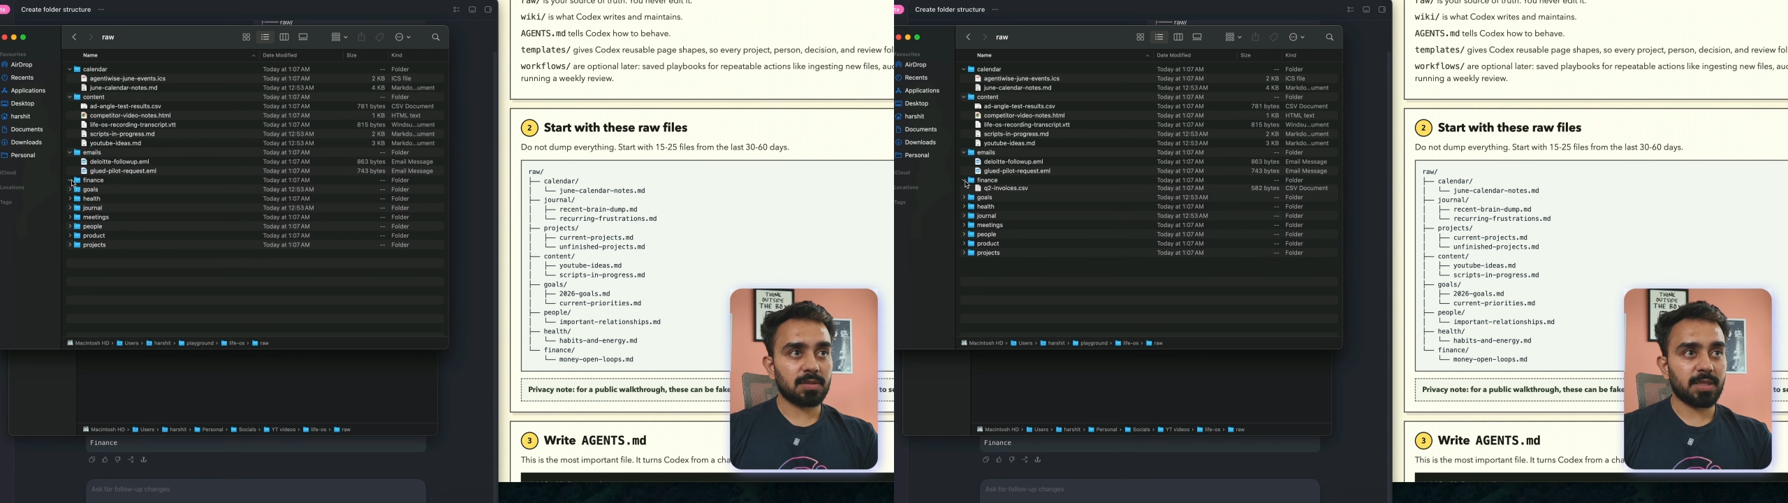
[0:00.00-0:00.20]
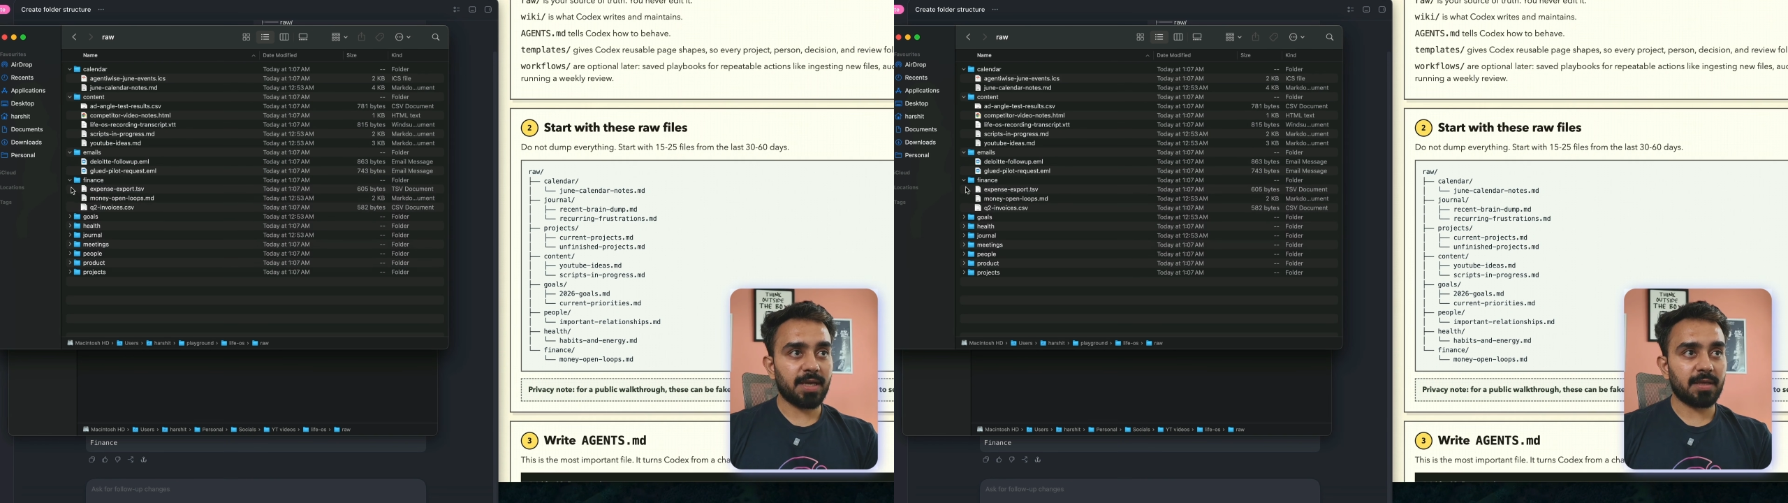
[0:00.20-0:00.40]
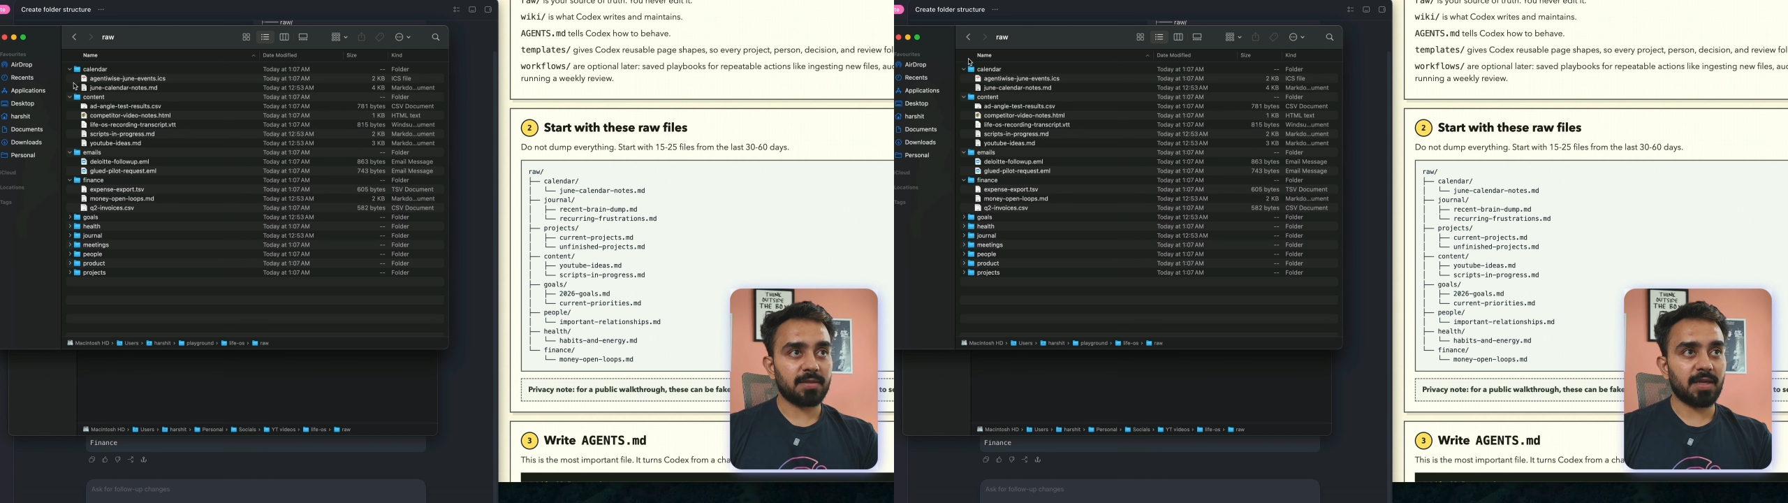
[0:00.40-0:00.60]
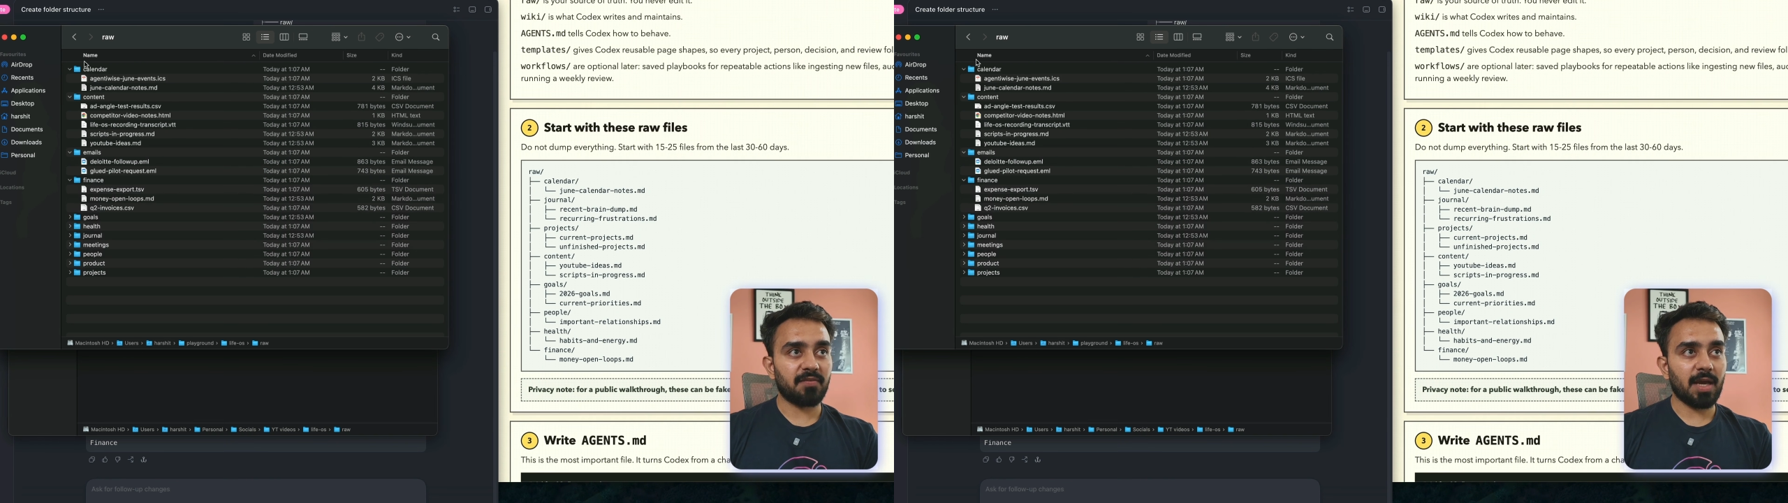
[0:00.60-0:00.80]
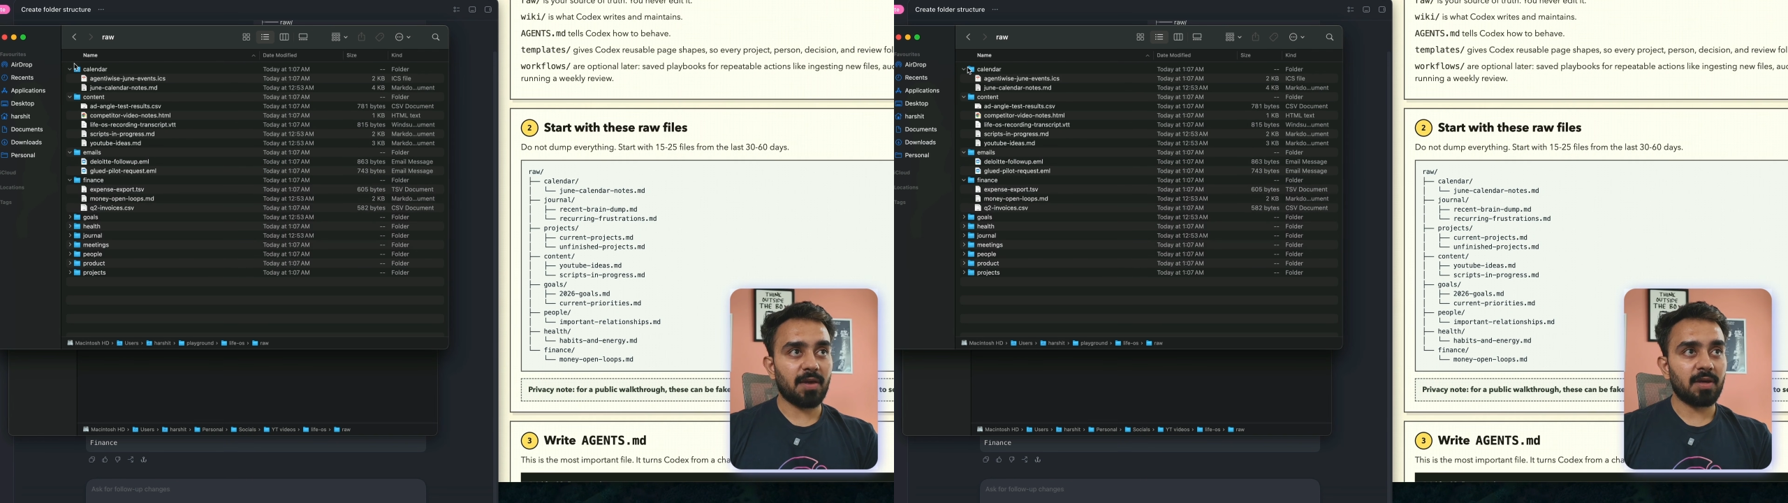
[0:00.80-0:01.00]
thing that
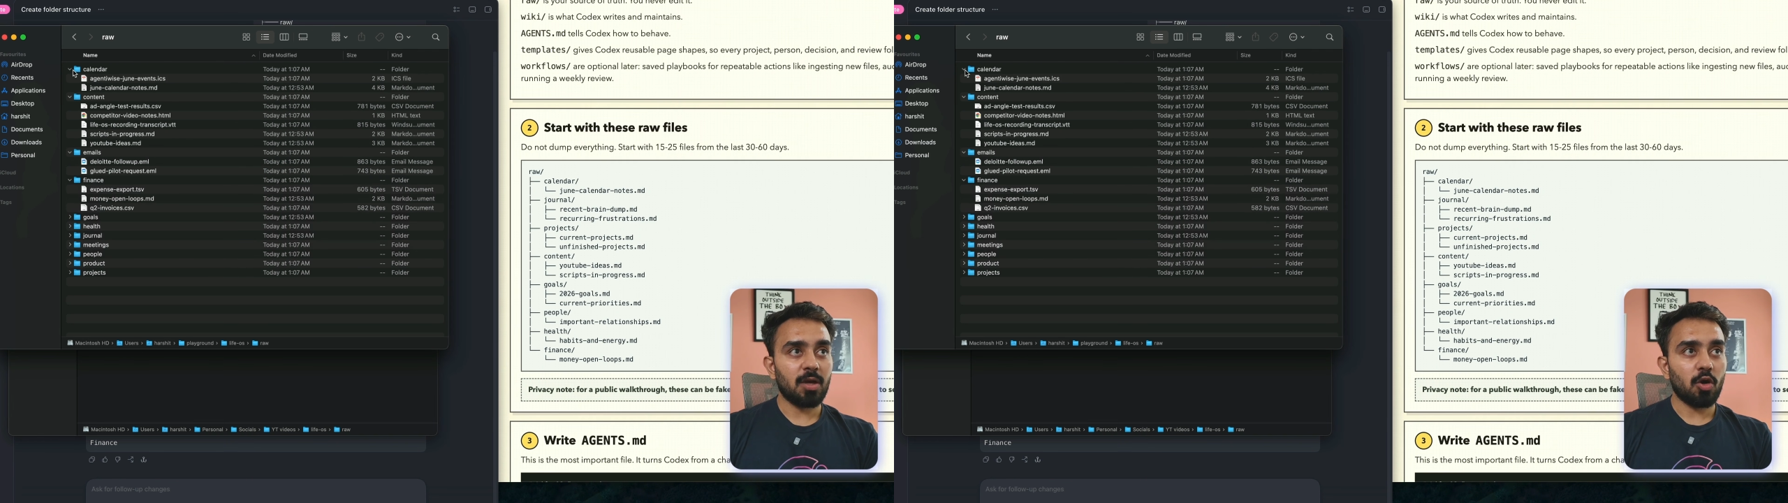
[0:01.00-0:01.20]
we have.